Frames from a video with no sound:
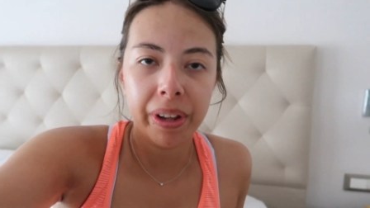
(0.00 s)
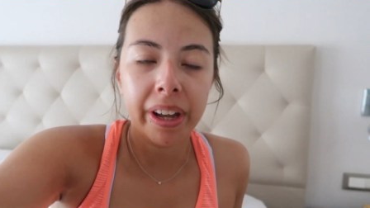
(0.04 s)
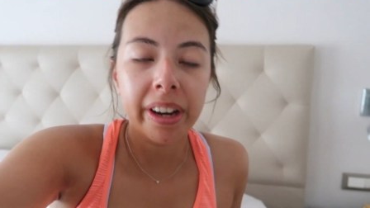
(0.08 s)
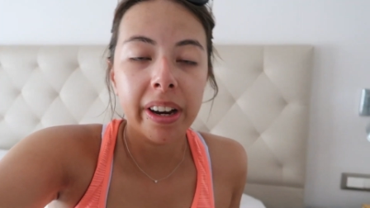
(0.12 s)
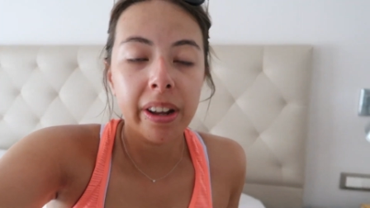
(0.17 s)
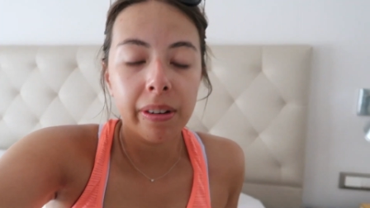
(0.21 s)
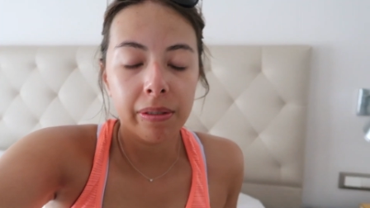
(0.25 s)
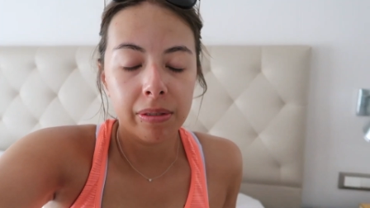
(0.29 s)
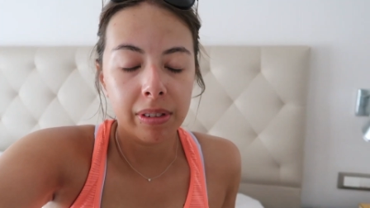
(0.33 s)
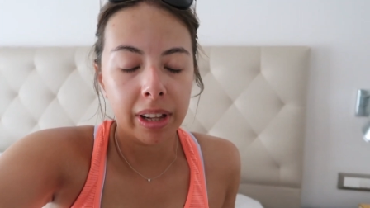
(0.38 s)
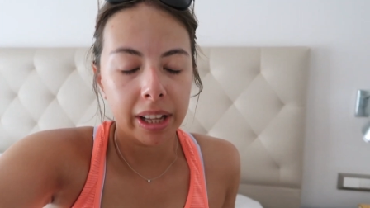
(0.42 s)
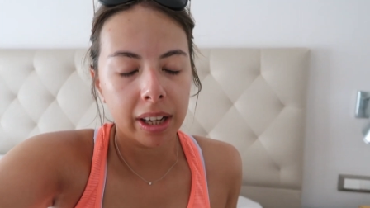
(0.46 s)
I
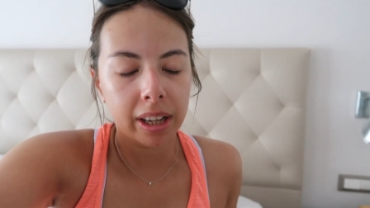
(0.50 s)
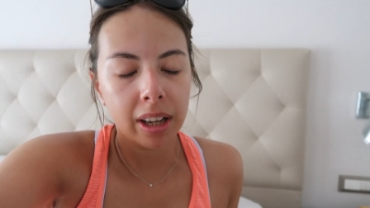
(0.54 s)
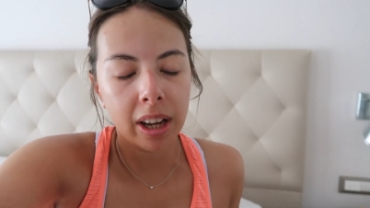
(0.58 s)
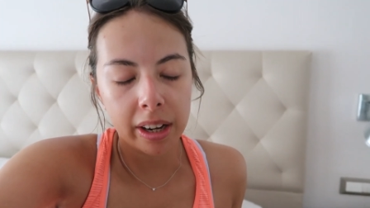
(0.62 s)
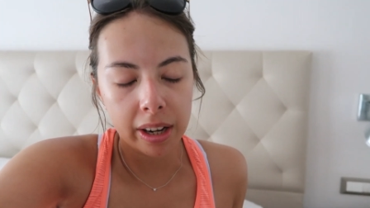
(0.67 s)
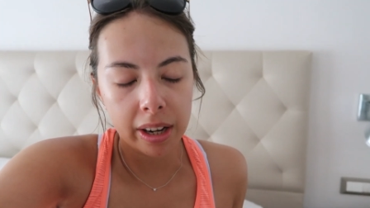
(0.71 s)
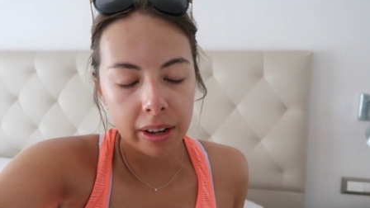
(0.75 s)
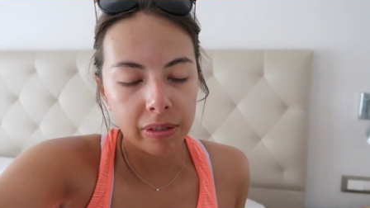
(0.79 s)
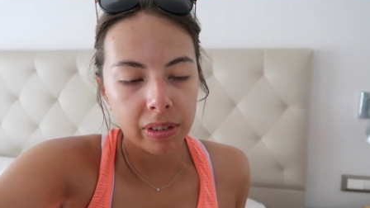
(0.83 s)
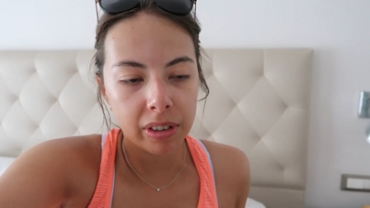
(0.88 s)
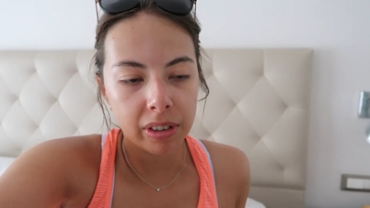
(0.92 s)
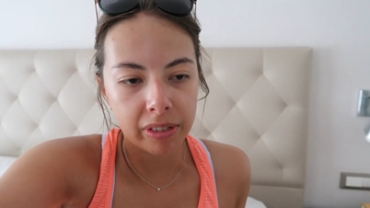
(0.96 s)
know, like,
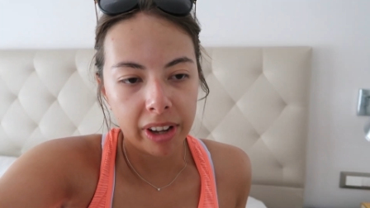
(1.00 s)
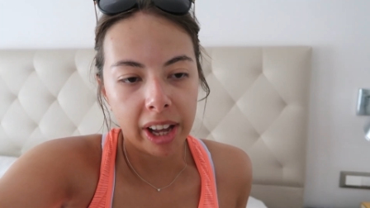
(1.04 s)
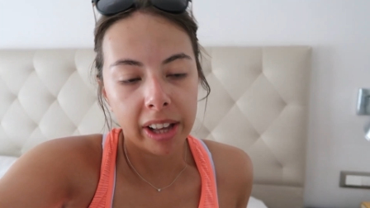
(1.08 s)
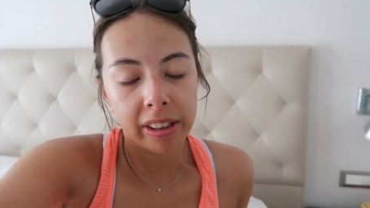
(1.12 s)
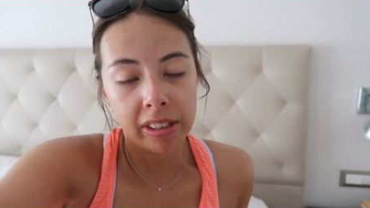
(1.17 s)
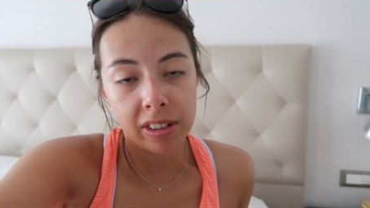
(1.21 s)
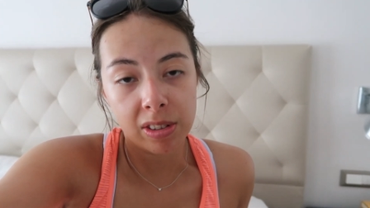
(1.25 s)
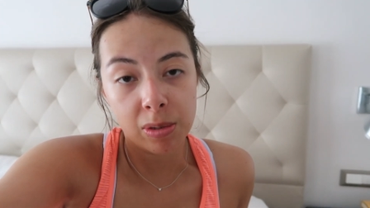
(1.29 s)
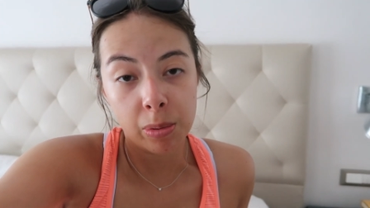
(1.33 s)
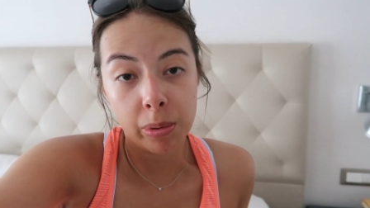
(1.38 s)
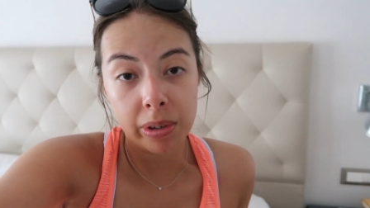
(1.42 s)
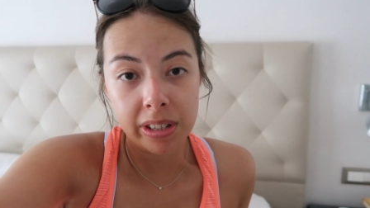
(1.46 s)
I know for a
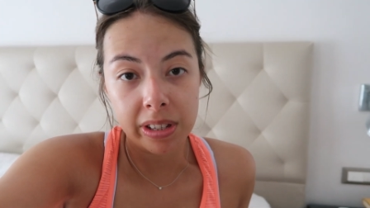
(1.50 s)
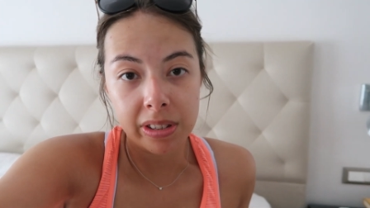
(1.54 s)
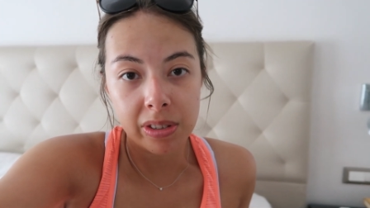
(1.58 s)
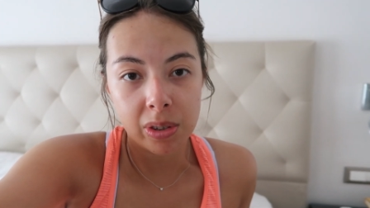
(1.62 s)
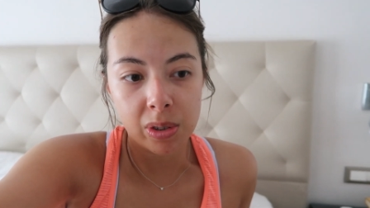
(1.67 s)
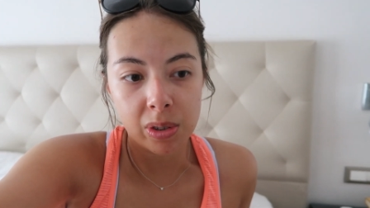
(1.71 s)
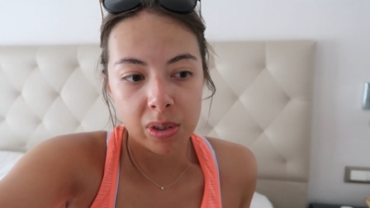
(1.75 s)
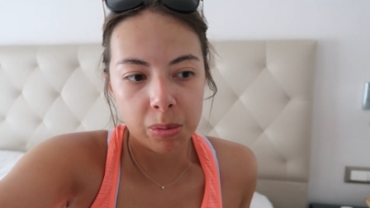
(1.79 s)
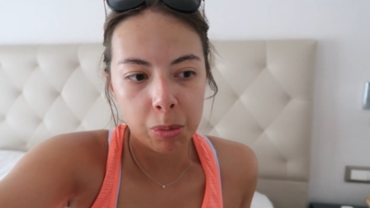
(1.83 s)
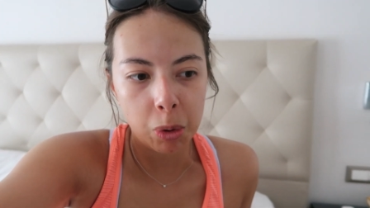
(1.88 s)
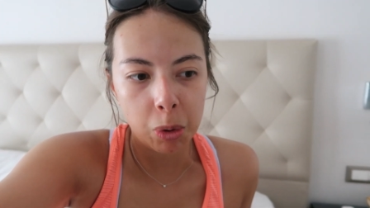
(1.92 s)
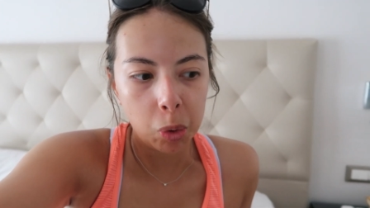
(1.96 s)
fact this one is
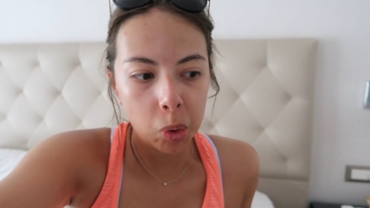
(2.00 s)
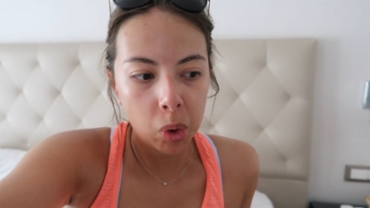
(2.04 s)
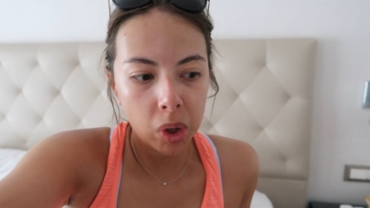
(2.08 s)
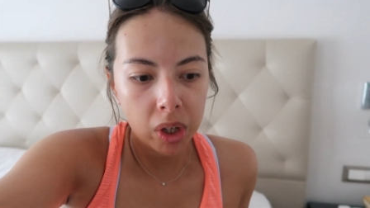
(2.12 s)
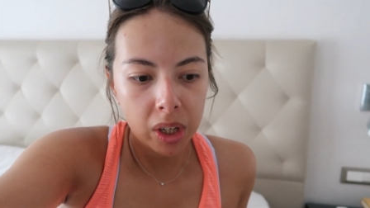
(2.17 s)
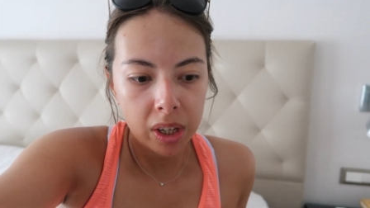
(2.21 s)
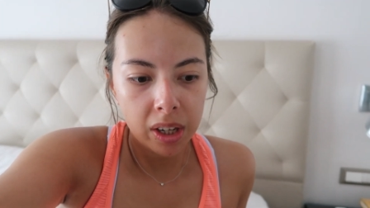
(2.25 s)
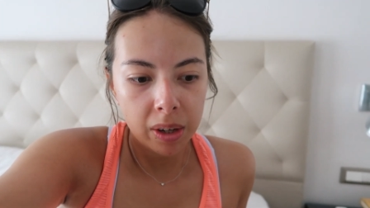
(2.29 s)
too small.